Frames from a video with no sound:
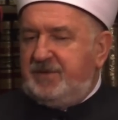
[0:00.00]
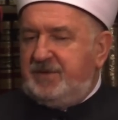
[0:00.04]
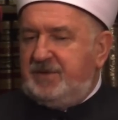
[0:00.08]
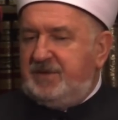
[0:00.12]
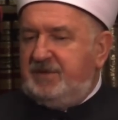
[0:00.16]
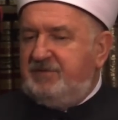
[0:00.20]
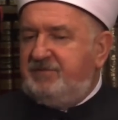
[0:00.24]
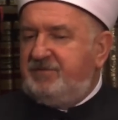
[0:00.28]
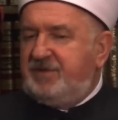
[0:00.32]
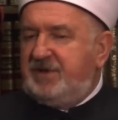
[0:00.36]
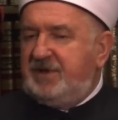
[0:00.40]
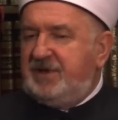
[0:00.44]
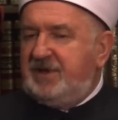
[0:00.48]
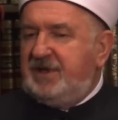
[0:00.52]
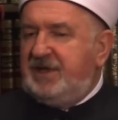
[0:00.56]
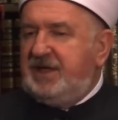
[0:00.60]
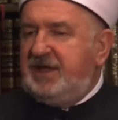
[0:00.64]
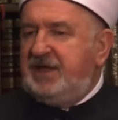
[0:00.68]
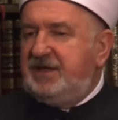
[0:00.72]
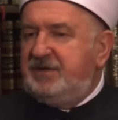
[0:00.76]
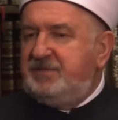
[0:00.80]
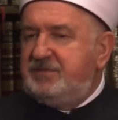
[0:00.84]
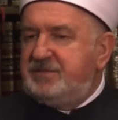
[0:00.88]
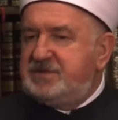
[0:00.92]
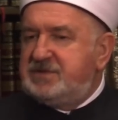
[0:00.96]
different
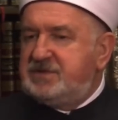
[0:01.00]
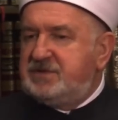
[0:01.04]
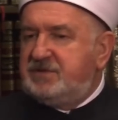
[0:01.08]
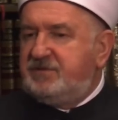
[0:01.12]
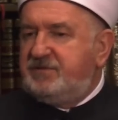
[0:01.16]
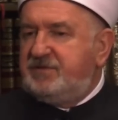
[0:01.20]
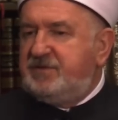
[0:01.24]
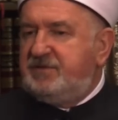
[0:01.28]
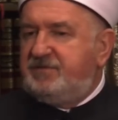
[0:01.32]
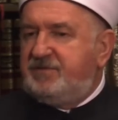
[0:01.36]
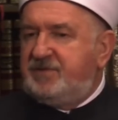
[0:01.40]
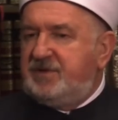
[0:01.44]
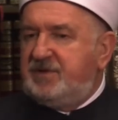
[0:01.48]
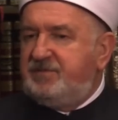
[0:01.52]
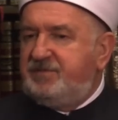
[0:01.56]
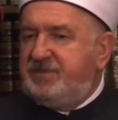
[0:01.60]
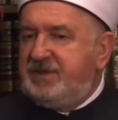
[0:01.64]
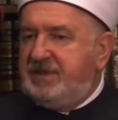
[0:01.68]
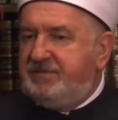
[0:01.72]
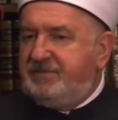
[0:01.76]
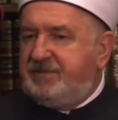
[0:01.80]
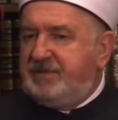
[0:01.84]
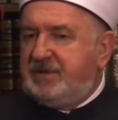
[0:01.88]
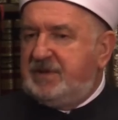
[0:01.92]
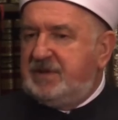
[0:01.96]
names of different
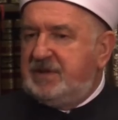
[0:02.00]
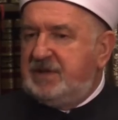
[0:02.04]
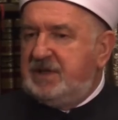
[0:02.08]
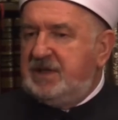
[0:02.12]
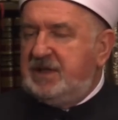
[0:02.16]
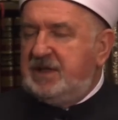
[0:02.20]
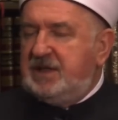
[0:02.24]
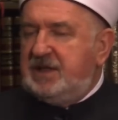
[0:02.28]
people.